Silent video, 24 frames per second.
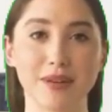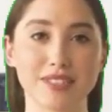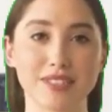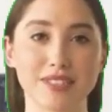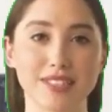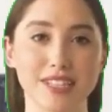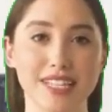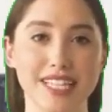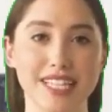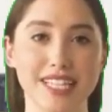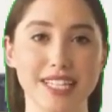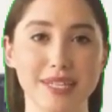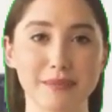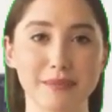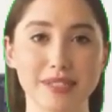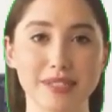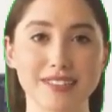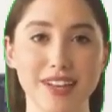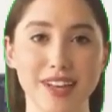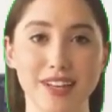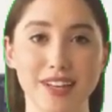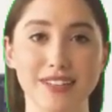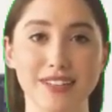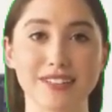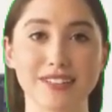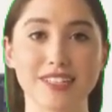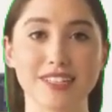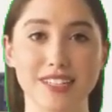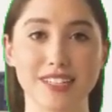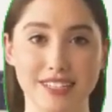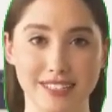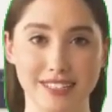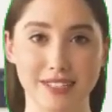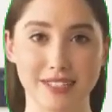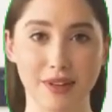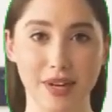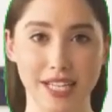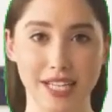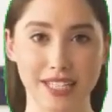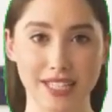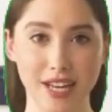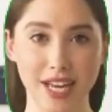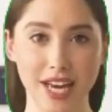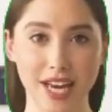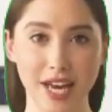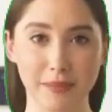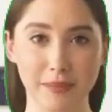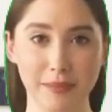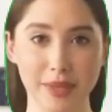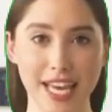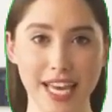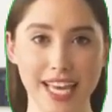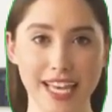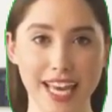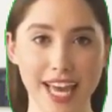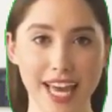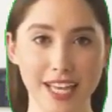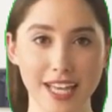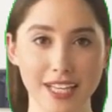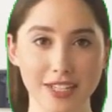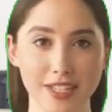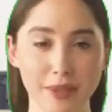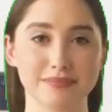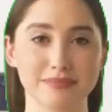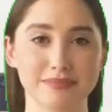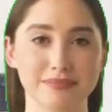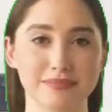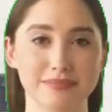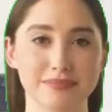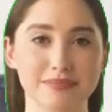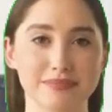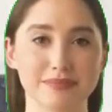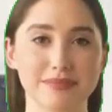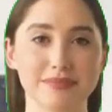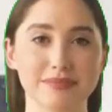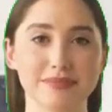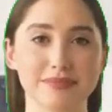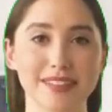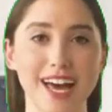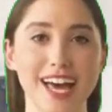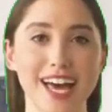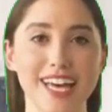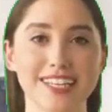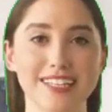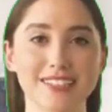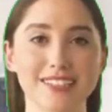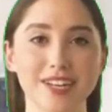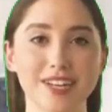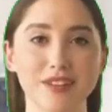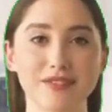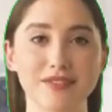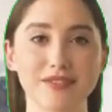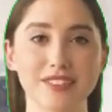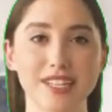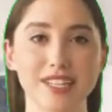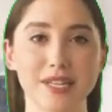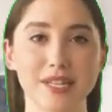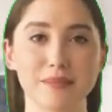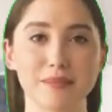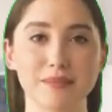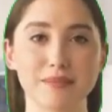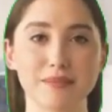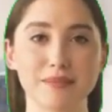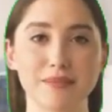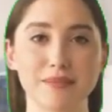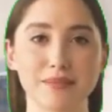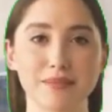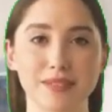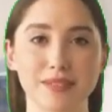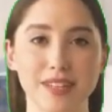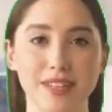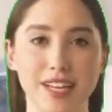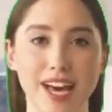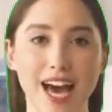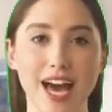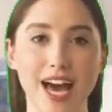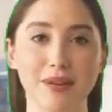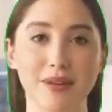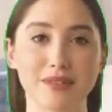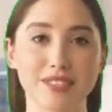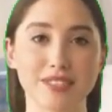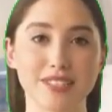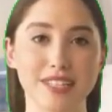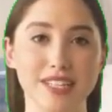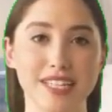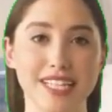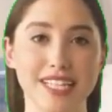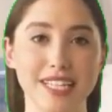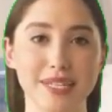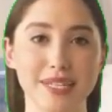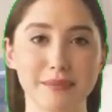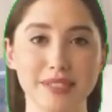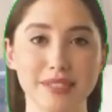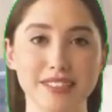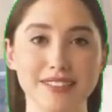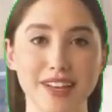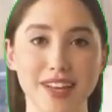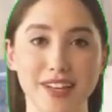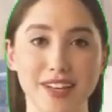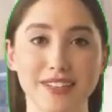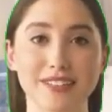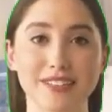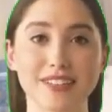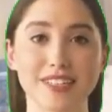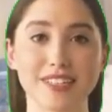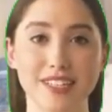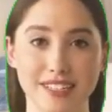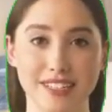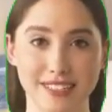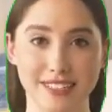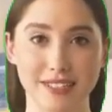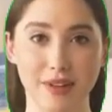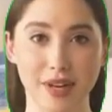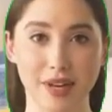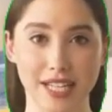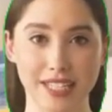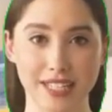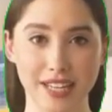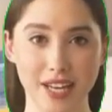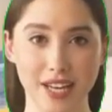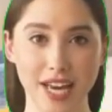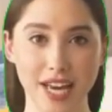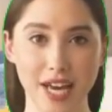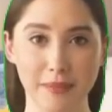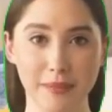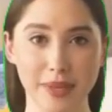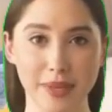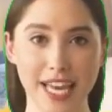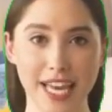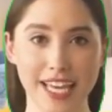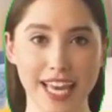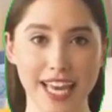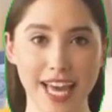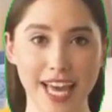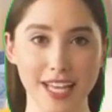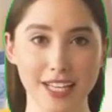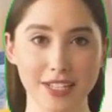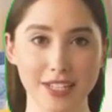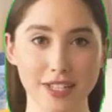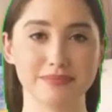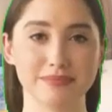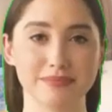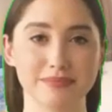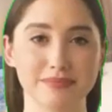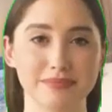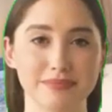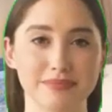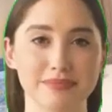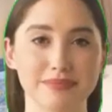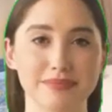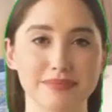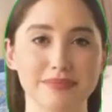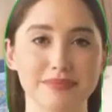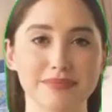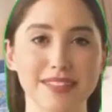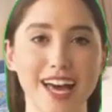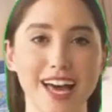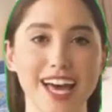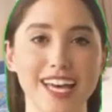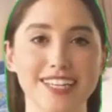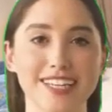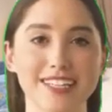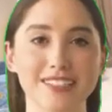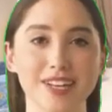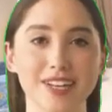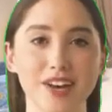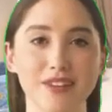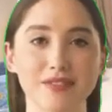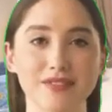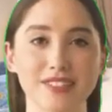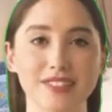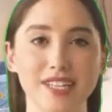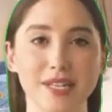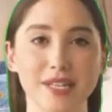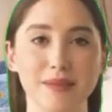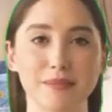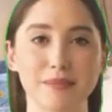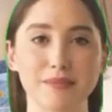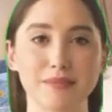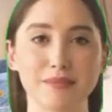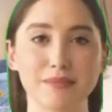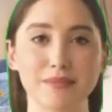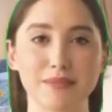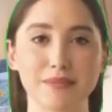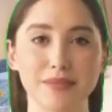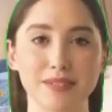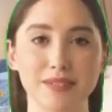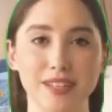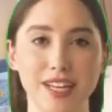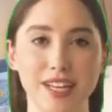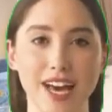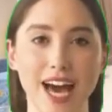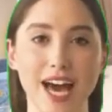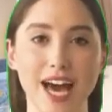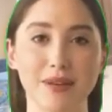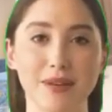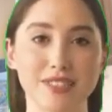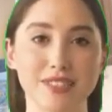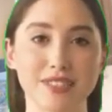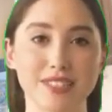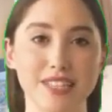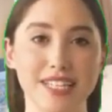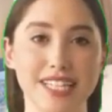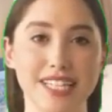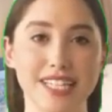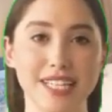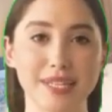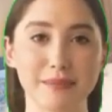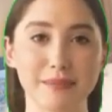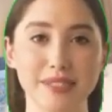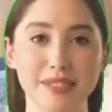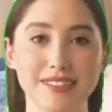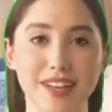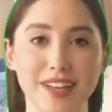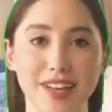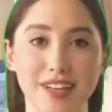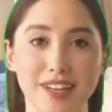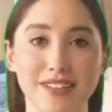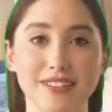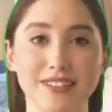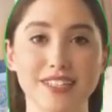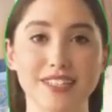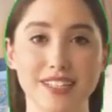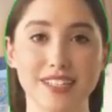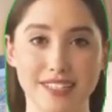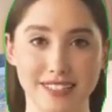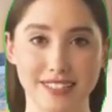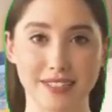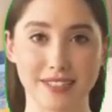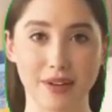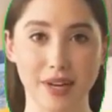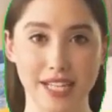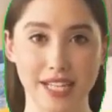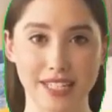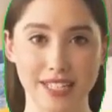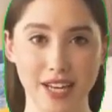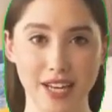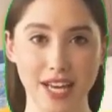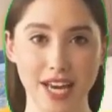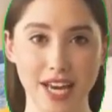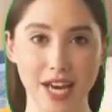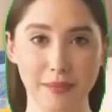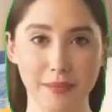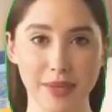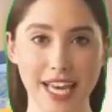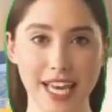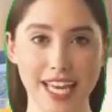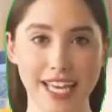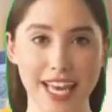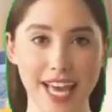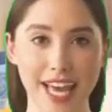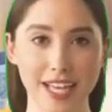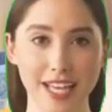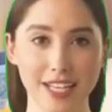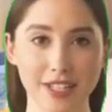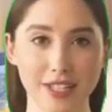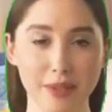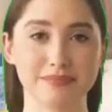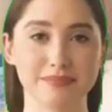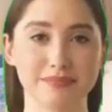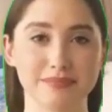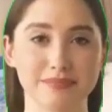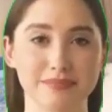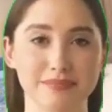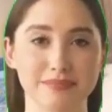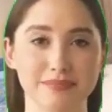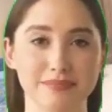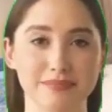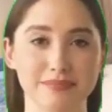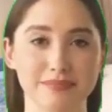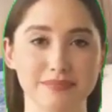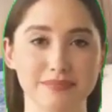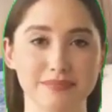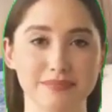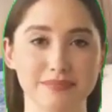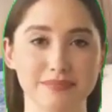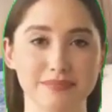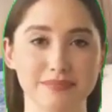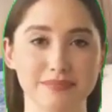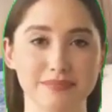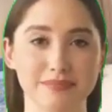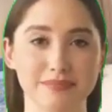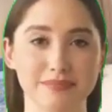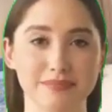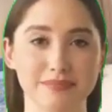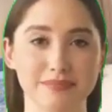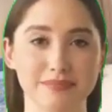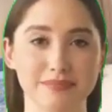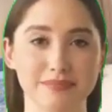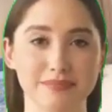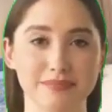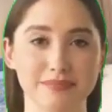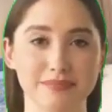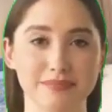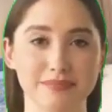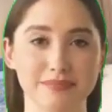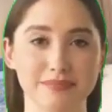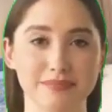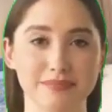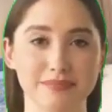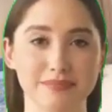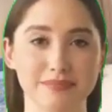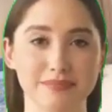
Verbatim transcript: they don't smile at all whole day haha excellent. It's one of the best location, inside the old city but far enough from the main street that it's quiet at night. There's also a good restaurant nearby the hotel which we loved. The room is clean, albeit the small size.